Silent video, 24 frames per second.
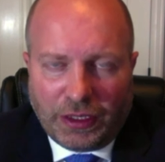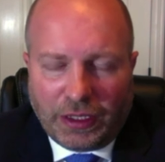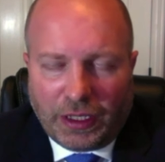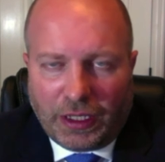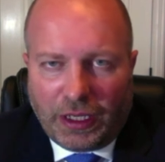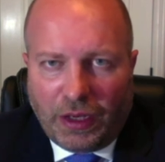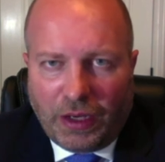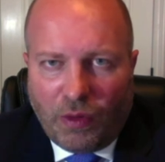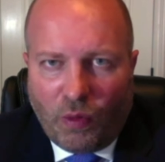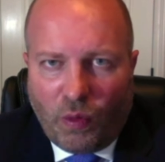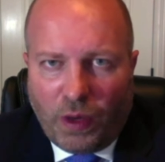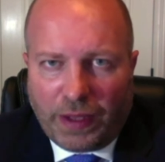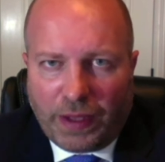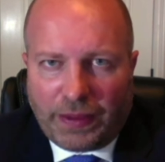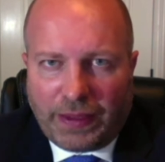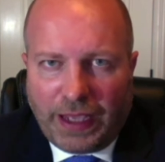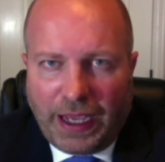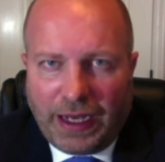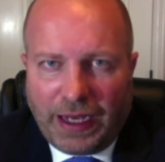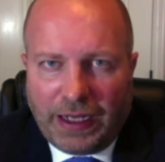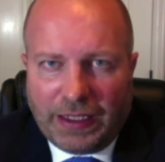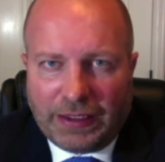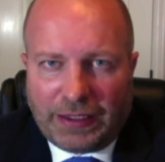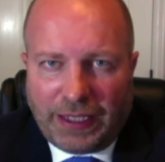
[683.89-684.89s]
And what
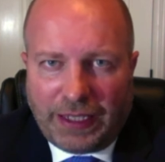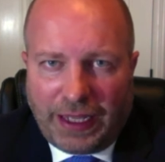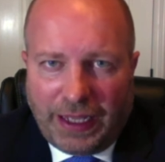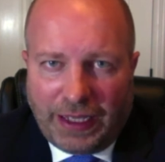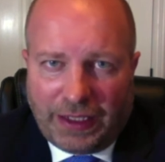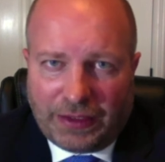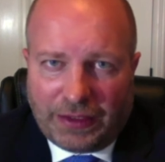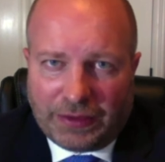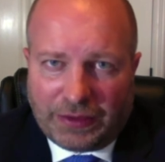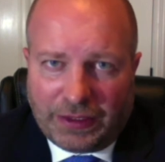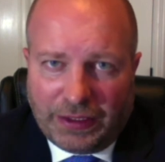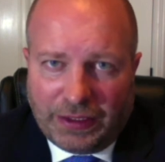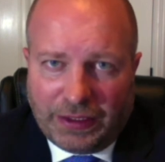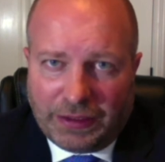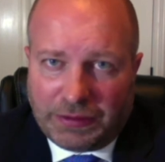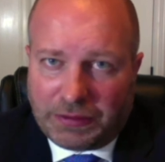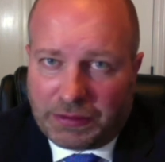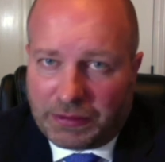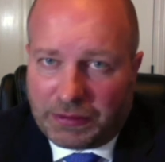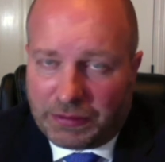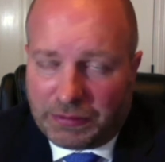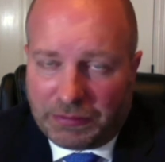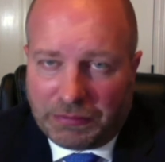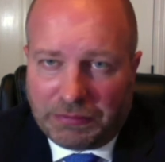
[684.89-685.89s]
that entails
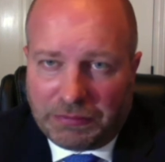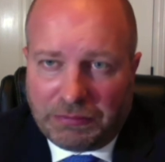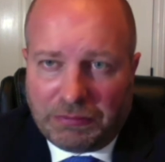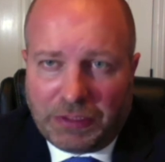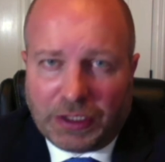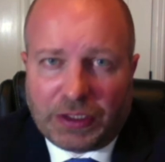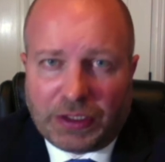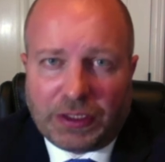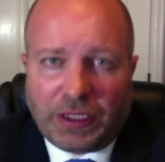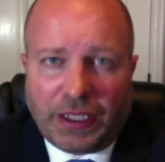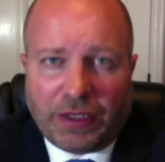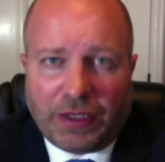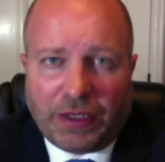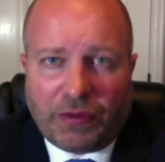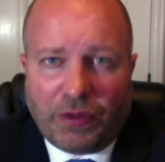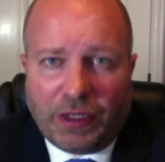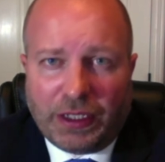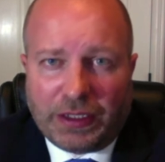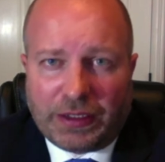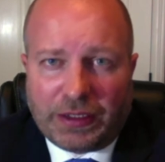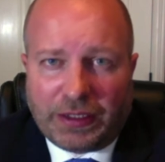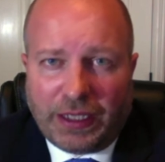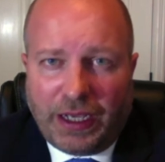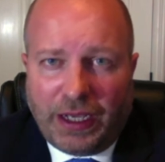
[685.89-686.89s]
is, much like what it
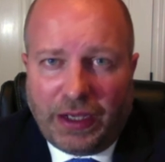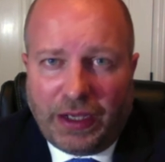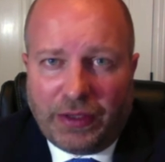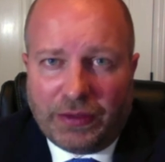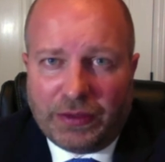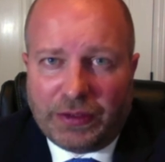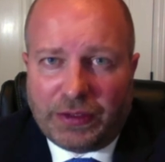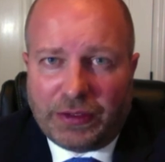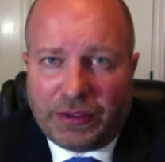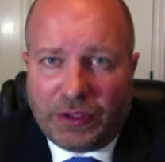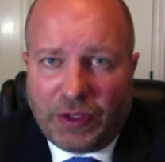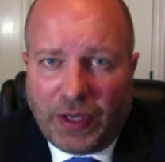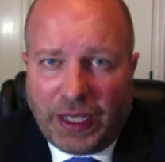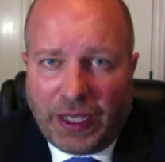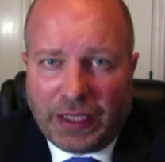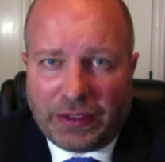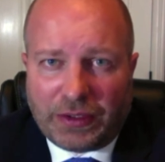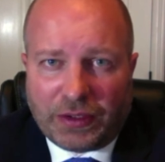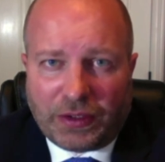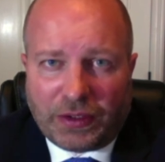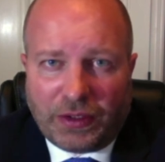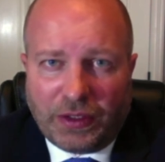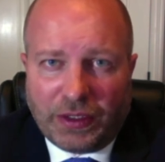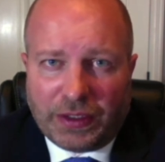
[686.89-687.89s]
sounds, you ask the
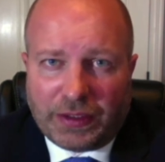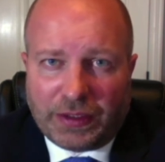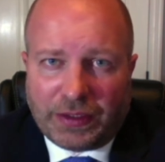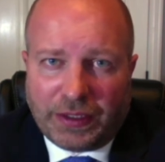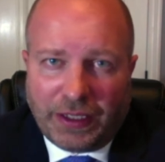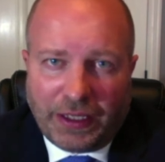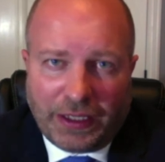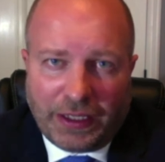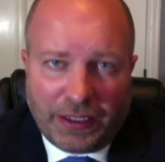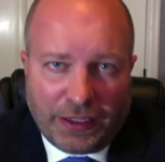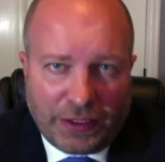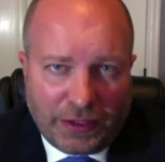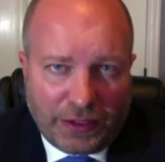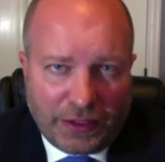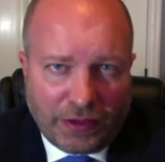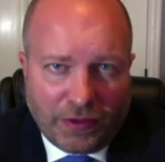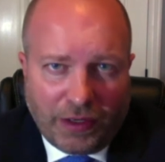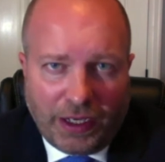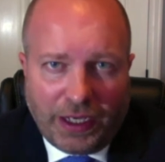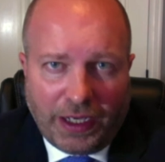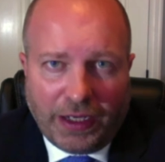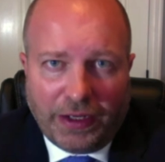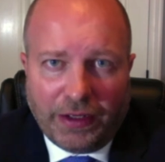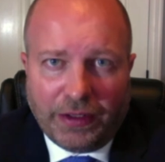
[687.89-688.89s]
court, say, Your
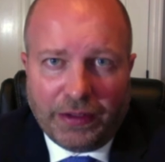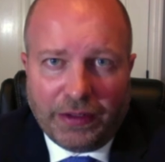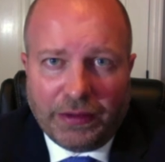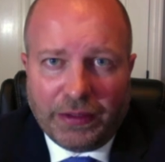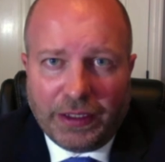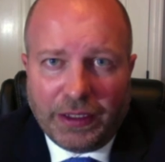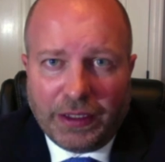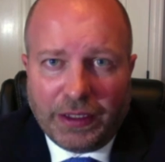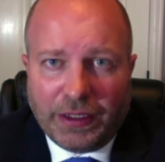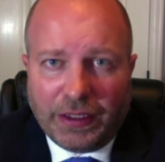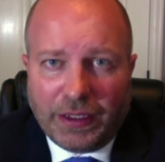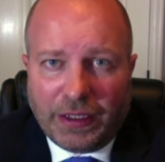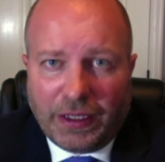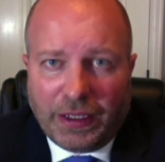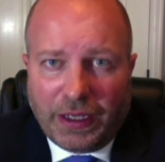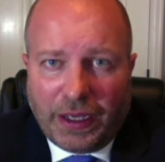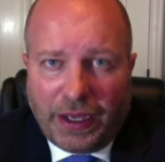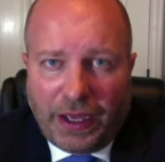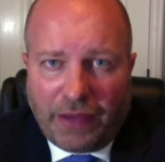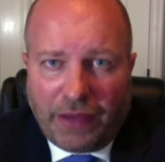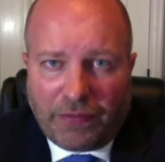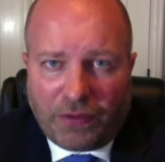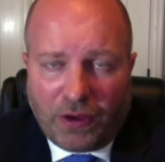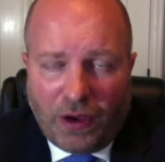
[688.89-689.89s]
Honor,
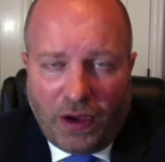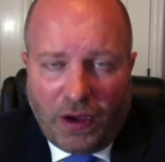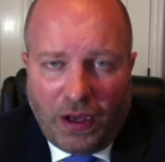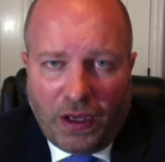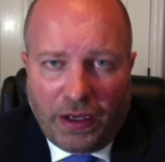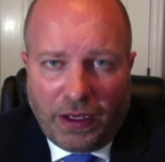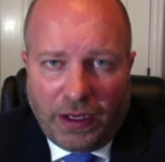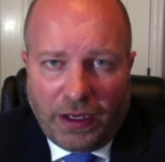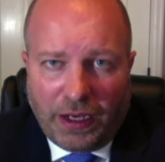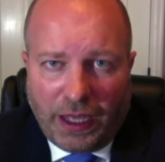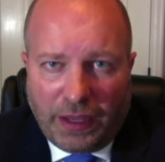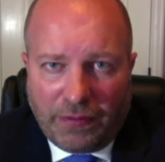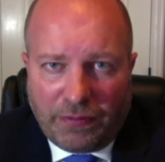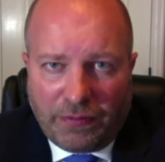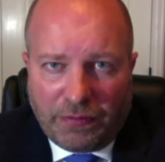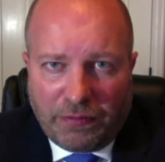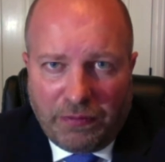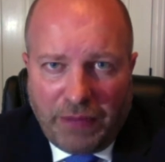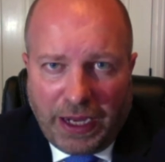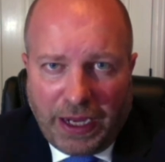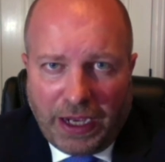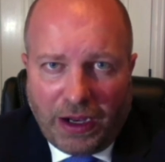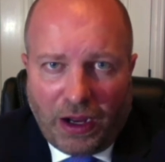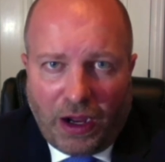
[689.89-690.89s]
I've gone and I've
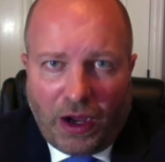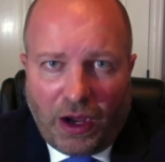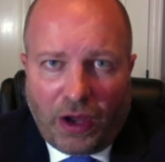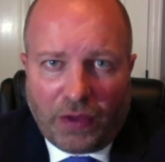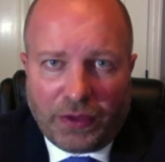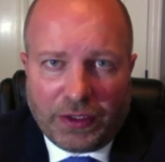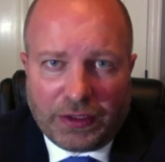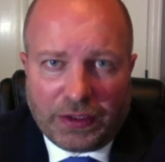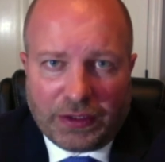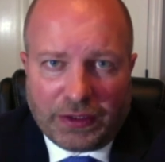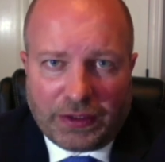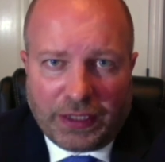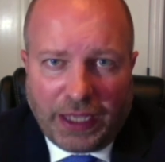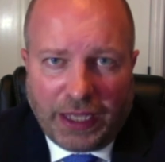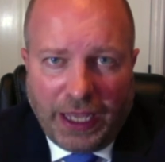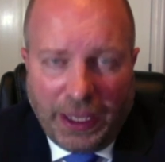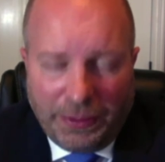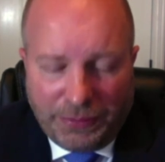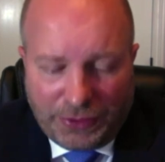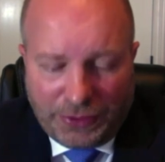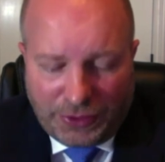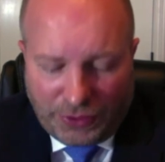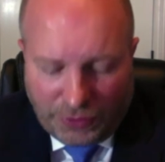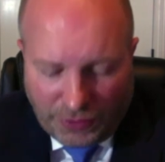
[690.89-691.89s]
made all these
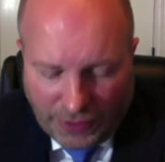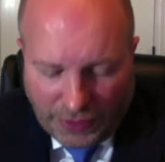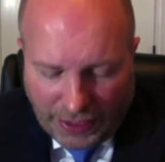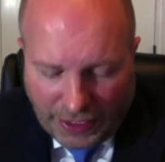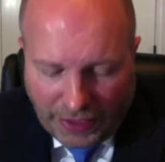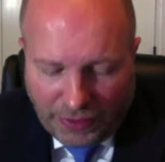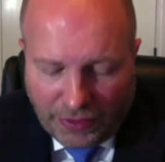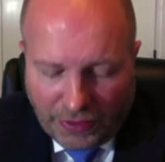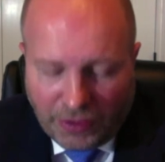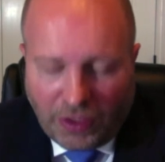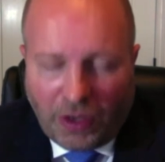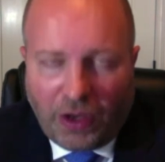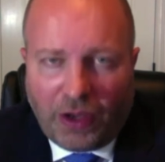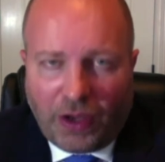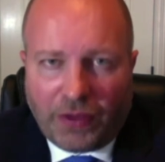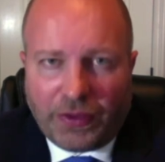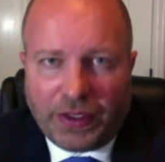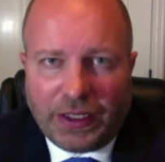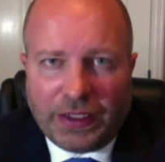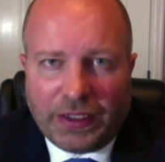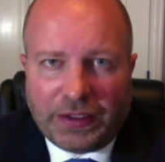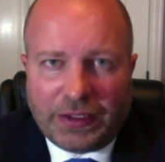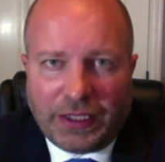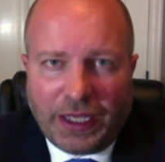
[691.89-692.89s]
attempts. You lay out all the
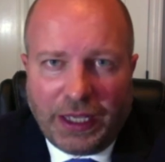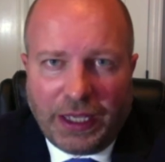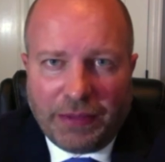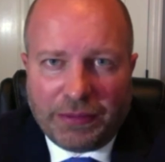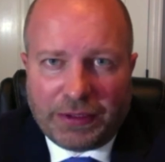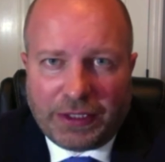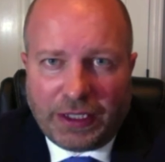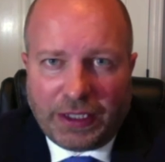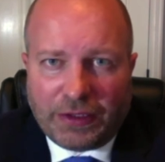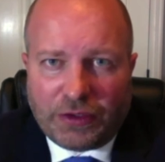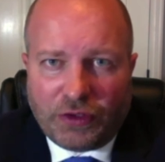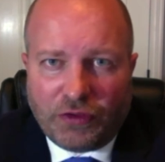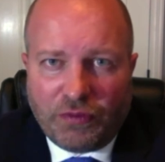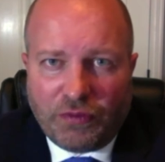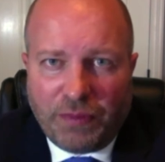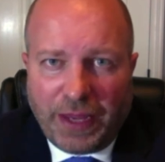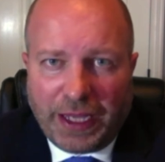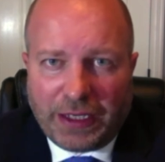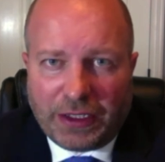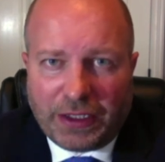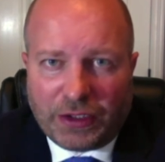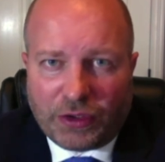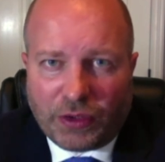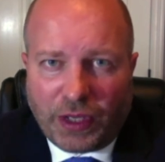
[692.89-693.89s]
attempts that you've
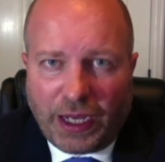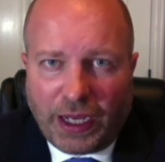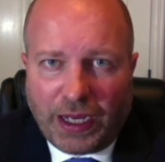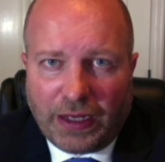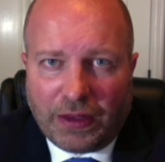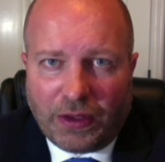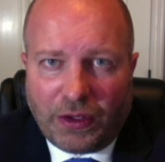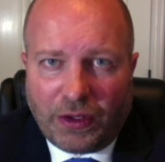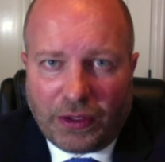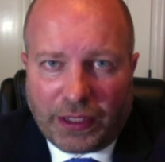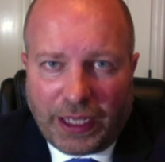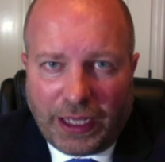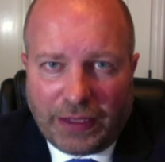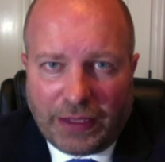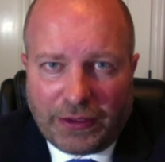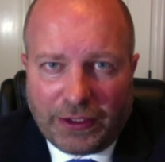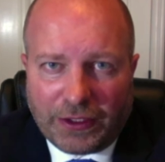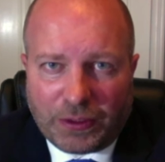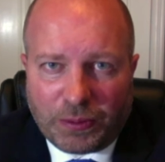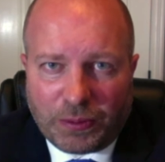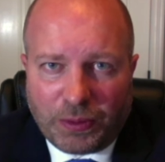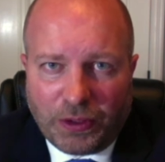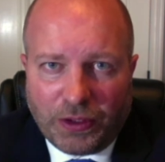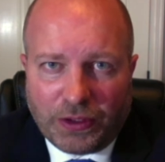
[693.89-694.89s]
made to try and locate this
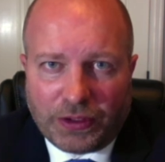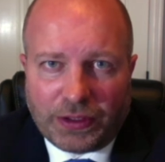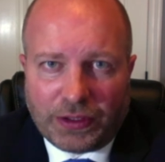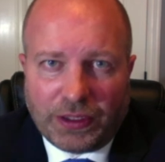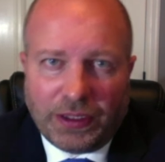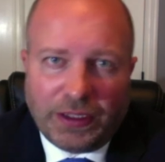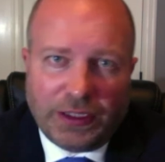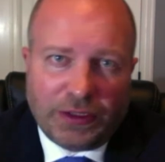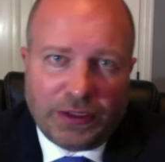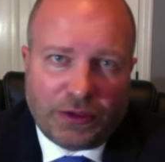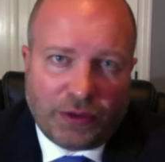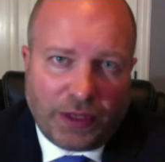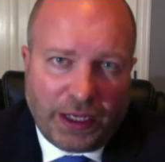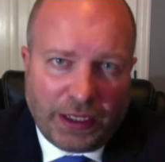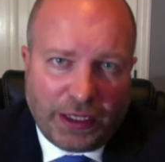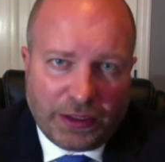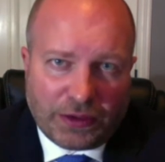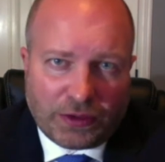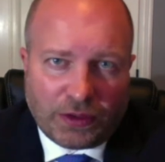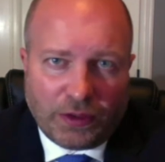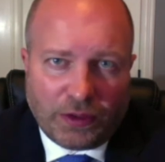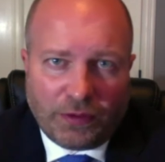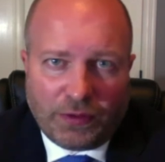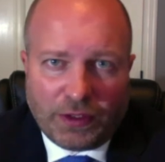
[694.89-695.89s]
person and try and
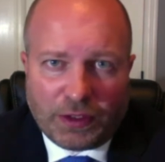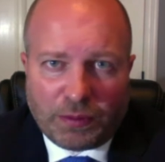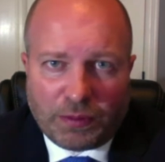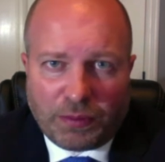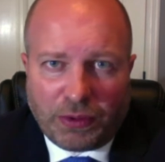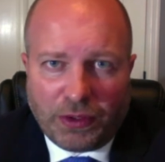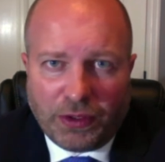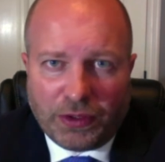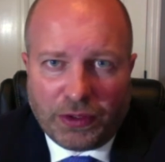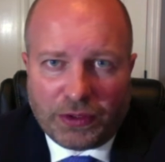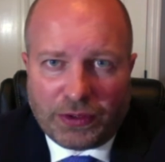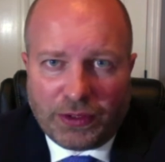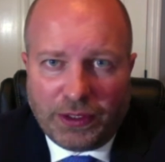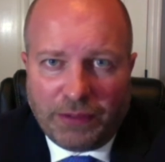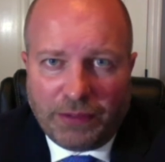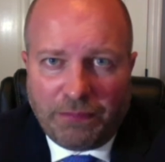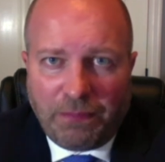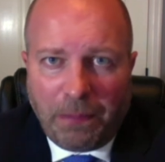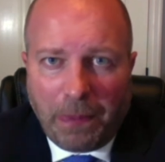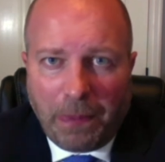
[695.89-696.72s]
serve this person.